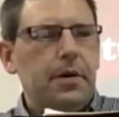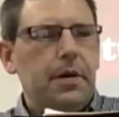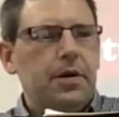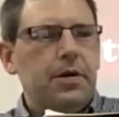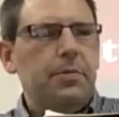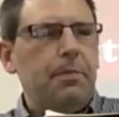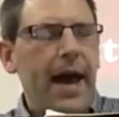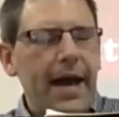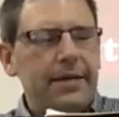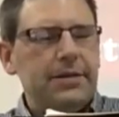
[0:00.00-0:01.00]
Their
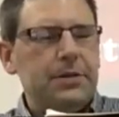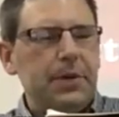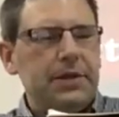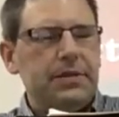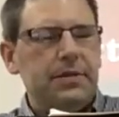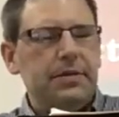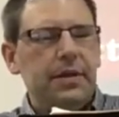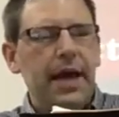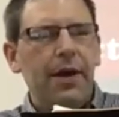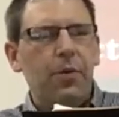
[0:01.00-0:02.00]
past is pictured
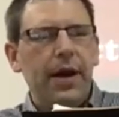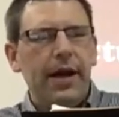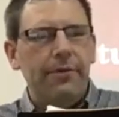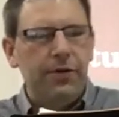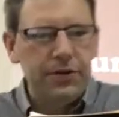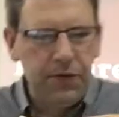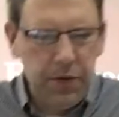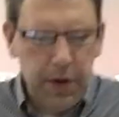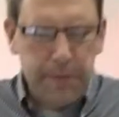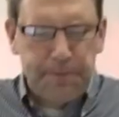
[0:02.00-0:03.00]
that way. Verse
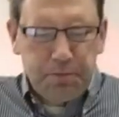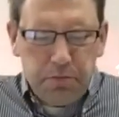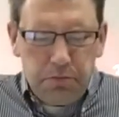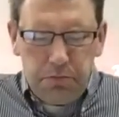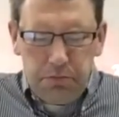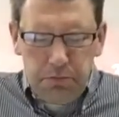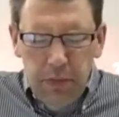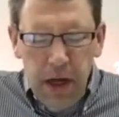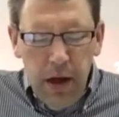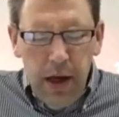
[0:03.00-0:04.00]
4.
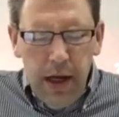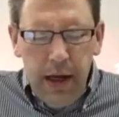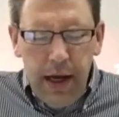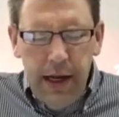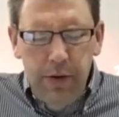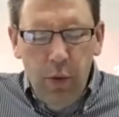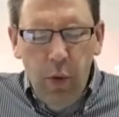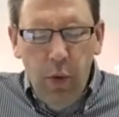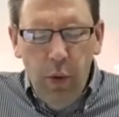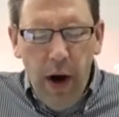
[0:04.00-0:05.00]
And
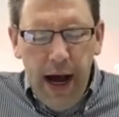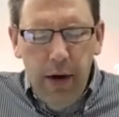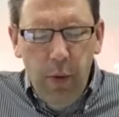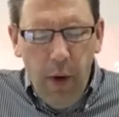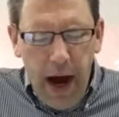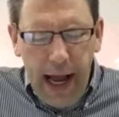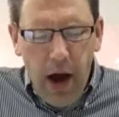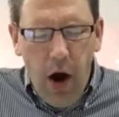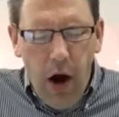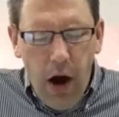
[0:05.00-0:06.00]
why, why?
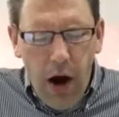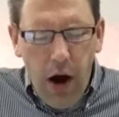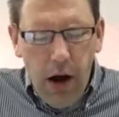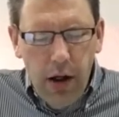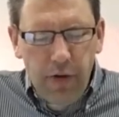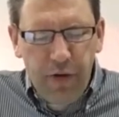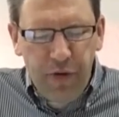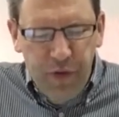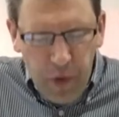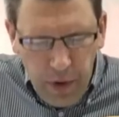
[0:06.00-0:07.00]
All
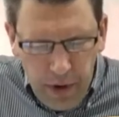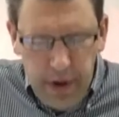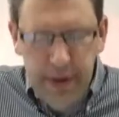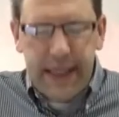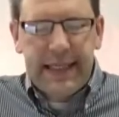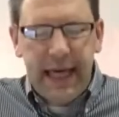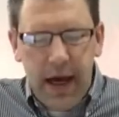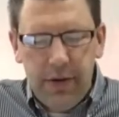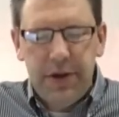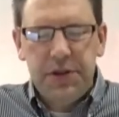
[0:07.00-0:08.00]
for the
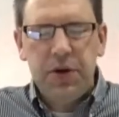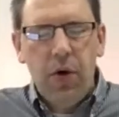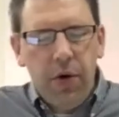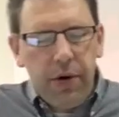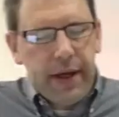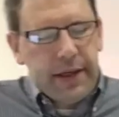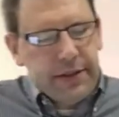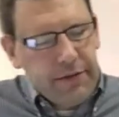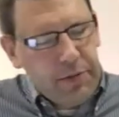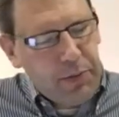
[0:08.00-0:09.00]
countless whorings
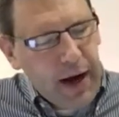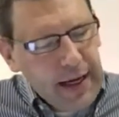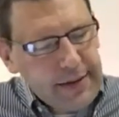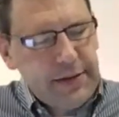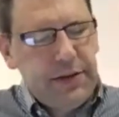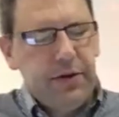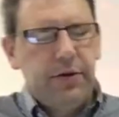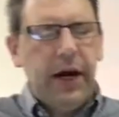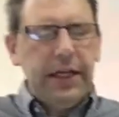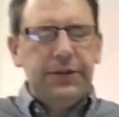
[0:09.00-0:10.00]
of the prostitute,
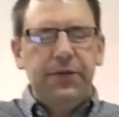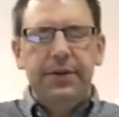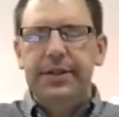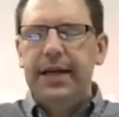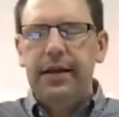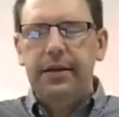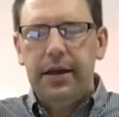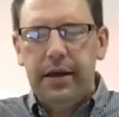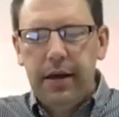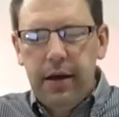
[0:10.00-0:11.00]
graceful and
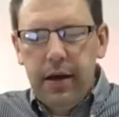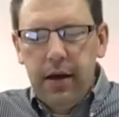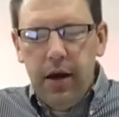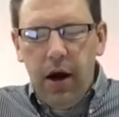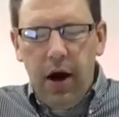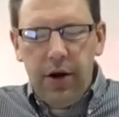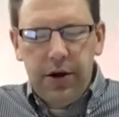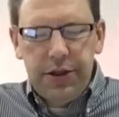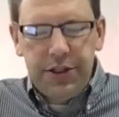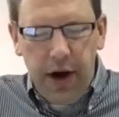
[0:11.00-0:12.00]
deadly, are
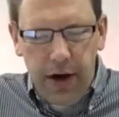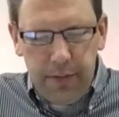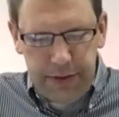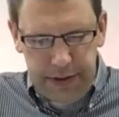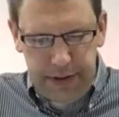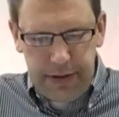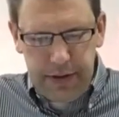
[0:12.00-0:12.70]
her charms,